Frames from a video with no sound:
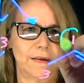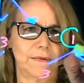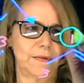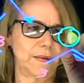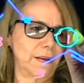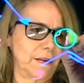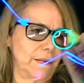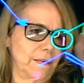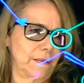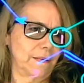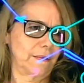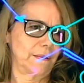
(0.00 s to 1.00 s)
This
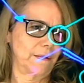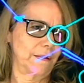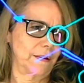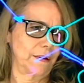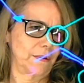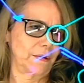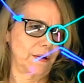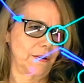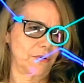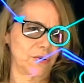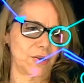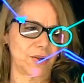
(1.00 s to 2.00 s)
is this
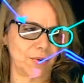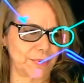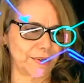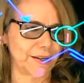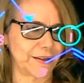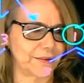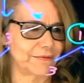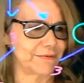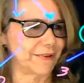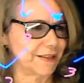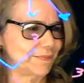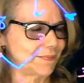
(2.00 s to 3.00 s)
hydrogen over here, right?